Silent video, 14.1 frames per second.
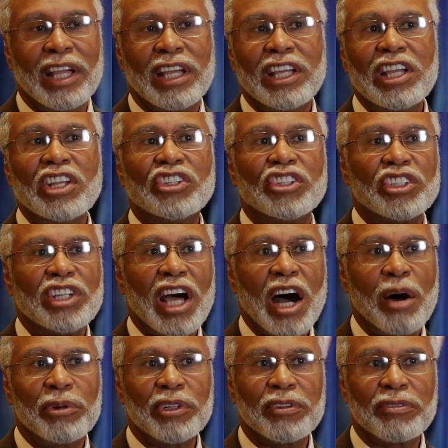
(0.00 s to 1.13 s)
Each
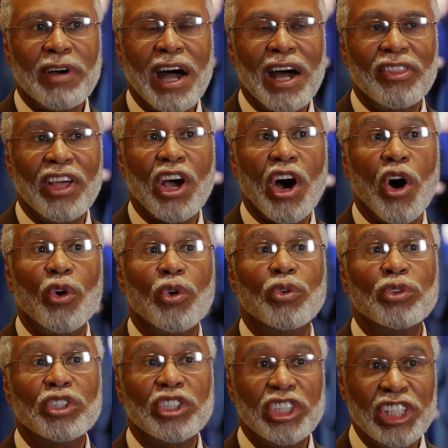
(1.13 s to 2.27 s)
child must find their
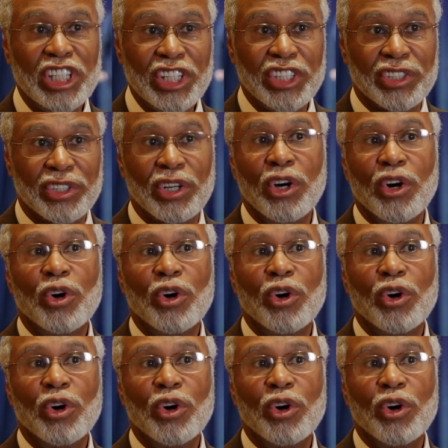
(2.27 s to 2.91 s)
own teacher